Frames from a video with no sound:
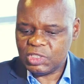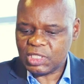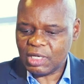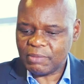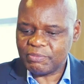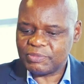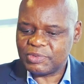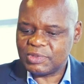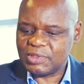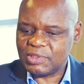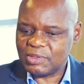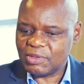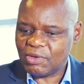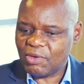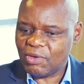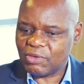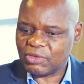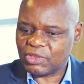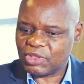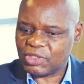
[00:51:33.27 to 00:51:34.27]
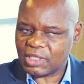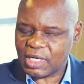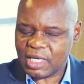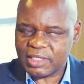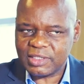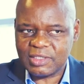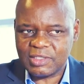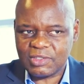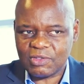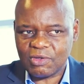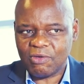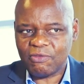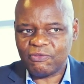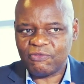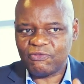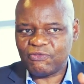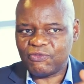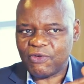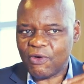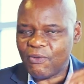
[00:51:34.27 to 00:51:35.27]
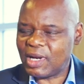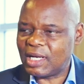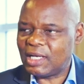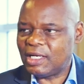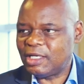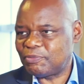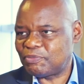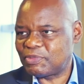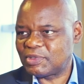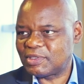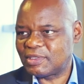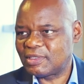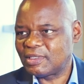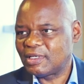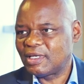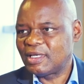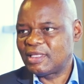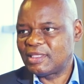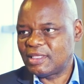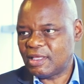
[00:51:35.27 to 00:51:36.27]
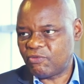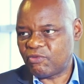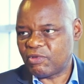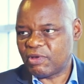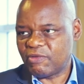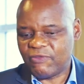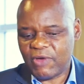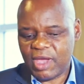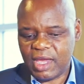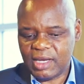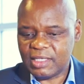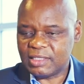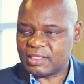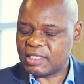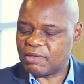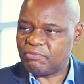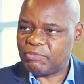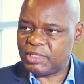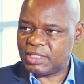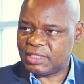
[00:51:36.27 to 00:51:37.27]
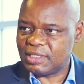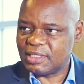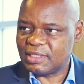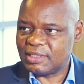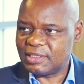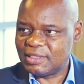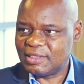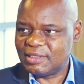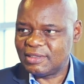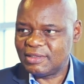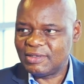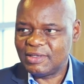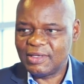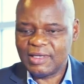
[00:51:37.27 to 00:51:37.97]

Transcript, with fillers: jumps or thrusts or forward leaps that we've had as a business.